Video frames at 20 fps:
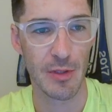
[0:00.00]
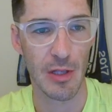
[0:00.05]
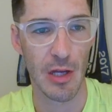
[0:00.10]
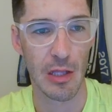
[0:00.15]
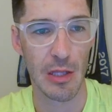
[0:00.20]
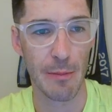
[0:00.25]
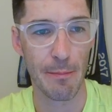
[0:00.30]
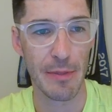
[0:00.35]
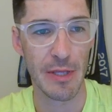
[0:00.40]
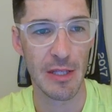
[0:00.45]

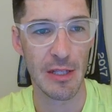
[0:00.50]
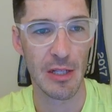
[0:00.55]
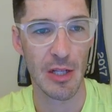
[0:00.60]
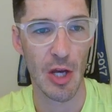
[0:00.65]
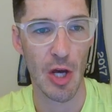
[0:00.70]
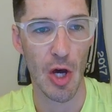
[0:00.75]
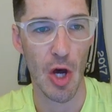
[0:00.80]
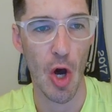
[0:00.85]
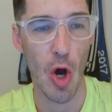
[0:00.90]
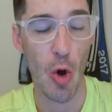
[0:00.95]

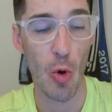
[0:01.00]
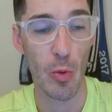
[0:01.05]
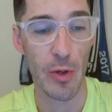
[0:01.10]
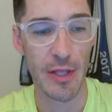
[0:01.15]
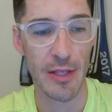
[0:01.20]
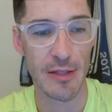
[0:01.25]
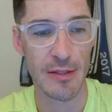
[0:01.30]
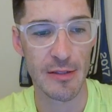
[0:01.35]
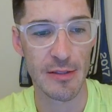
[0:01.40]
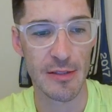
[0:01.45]
Olympian
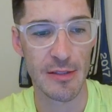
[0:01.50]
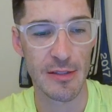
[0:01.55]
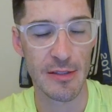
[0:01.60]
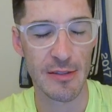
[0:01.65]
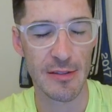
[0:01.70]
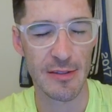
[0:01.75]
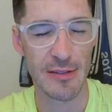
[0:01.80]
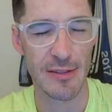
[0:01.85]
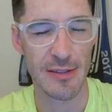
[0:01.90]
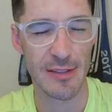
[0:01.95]

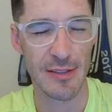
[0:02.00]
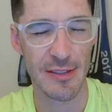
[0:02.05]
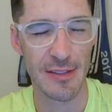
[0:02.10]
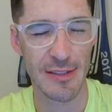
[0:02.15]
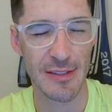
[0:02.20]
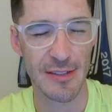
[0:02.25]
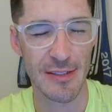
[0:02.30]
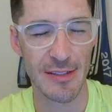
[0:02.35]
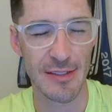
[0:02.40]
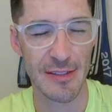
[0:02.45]
Owens,
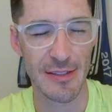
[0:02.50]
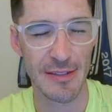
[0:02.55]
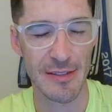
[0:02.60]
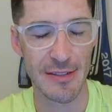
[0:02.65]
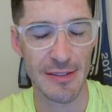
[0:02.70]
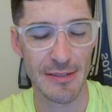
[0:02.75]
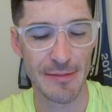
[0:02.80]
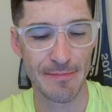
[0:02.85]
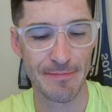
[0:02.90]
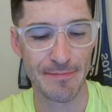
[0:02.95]

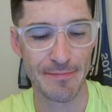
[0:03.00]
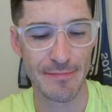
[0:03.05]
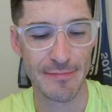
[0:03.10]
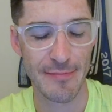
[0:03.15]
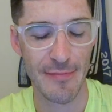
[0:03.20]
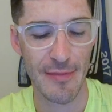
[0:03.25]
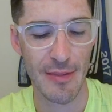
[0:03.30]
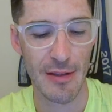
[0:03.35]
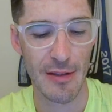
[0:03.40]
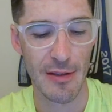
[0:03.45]
Michael
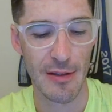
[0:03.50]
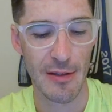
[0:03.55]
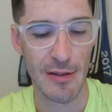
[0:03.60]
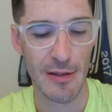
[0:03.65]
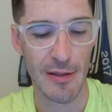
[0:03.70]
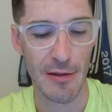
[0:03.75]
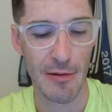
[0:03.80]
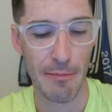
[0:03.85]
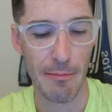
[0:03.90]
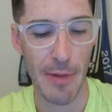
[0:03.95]

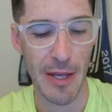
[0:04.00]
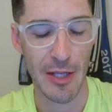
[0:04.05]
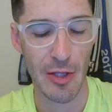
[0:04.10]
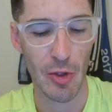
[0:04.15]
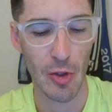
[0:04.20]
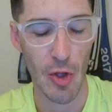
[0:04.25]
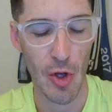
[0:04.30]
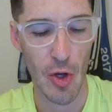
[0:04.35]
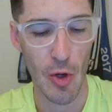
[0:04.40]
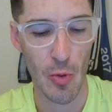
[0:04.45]

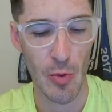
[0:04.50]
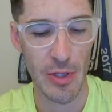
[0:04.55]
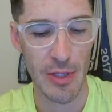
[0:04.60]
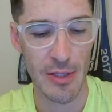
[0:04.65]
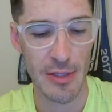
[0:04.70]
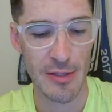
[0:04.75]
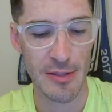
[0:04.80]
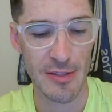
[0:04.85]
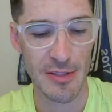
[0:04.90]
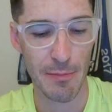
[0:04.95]

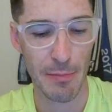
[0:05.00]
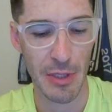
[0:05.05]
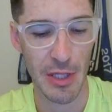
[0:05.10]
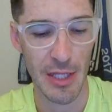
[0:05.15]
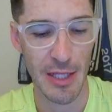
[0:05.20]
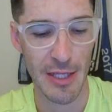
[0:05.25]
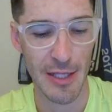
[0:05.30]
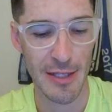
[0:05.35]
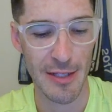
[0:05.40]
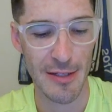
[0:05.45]
Owens
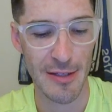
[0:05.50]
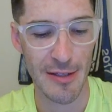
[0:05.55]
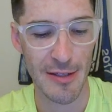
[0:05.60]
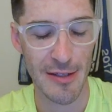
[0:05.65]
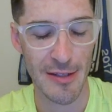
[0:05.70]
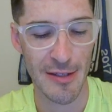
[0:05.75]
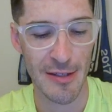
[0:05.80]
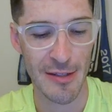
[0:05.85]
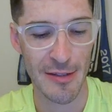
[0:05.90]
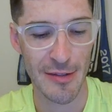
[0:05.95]
played
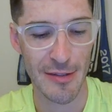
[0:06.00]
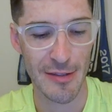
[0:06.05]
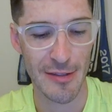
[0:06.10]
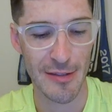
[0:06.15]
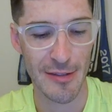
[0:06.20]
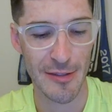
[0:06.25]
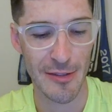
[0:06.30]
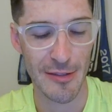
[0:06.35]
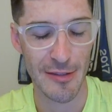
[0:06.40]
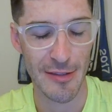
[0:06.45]
on
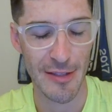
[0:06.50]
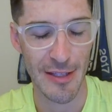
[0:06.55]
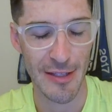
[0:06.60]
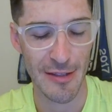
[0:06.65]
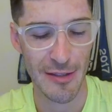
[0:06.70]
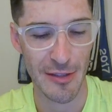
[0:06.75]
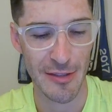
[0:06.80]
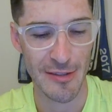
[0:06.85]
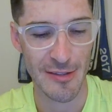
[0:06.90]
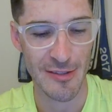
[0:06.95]
the
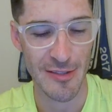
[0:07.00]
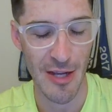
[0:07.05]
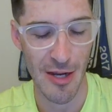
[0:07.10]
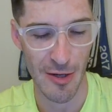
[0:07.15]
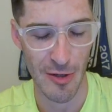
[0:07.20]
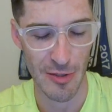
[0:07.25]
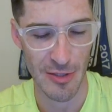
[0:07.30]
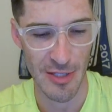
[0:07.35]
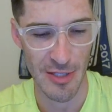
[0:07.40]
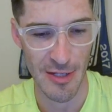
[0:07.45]
England
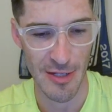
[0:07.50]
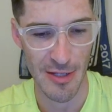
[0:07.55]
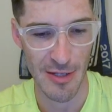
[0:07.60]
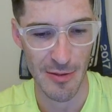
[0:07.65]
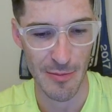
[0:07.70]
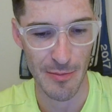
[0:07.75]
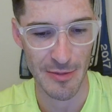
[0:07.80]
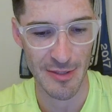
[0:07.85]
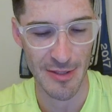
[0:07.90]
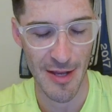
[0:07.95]
soccer
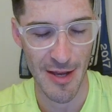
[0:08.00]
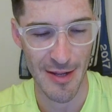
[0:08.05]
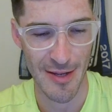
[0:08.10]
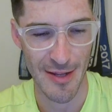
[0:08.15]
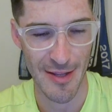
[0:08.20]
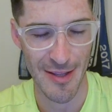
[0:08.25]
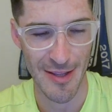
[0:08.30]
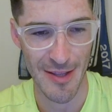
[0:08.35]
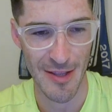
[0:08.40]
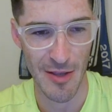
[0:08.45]
team. It's not
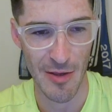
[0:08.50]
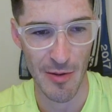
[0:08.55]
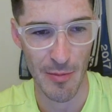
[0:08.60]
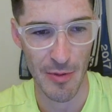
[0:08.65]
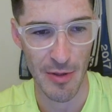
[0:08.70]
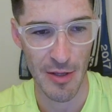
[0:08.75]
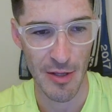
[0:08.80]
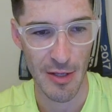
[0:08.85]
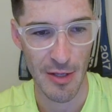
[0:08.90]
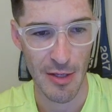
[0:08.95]

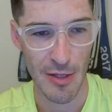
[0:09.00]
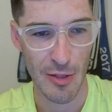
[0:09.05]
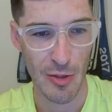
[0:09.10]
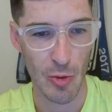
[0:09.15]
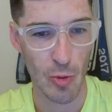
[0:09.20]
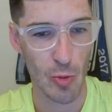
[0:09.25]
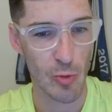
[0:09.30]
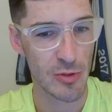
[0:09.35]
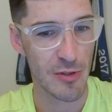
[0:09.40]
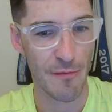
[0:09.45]
him.
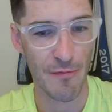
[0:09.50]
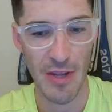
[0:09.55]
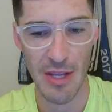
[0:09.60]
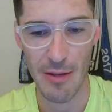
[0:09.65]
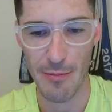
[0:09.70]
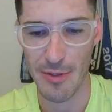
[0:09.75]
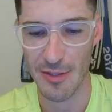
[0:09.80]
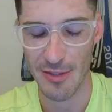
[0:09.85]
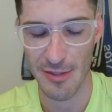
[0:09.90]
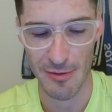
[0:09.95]
Who's the
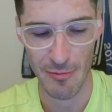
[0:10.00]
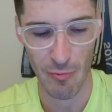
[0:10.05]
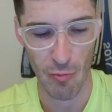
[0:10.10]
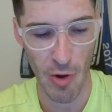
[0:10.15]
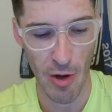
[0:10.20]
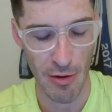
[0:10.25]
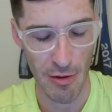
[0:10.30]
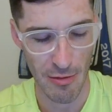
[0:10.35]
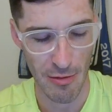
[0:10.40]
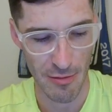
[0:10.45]
famous
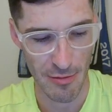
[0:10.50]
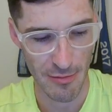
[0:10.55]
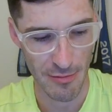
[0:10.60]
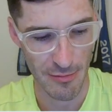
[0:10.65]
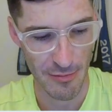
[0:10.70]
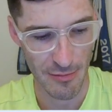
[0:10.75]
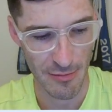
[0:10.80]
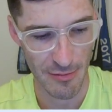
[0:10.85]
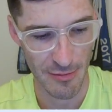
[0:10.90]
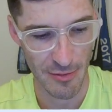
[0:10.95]
runner?
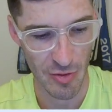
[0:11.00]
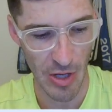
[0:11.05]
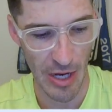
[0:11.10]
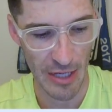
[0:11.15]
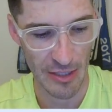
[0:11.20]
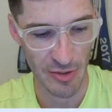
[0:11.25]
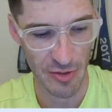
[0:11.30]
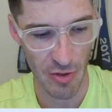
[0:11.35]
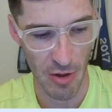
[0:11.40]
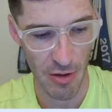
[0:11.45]

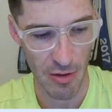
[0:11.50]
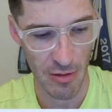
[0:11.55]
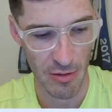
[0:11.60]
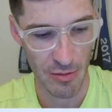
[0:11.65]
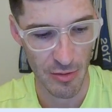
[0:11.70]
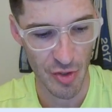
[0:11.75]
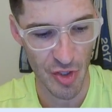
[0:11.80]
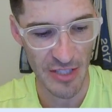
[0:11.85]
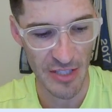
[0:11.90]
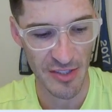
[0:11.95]
Track star.
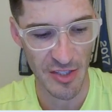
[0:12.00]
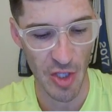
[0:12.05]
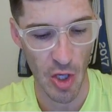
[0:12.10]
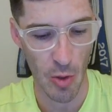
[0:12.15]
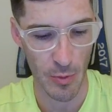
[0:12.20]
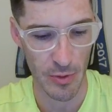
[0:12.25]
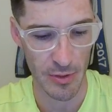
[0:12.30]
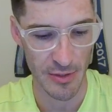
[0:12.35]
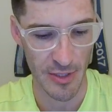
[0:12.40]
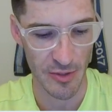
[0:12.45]
Jesse
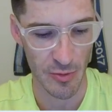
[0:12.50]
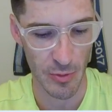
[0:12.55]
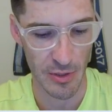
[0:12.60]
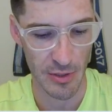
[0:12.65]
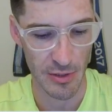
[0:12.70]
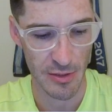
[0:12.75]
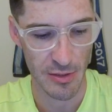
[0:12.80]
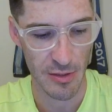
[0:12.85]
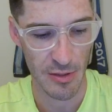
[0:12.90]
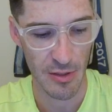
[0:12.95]
Owens, that's who it
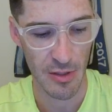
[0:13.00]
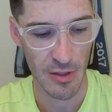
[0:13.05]
is.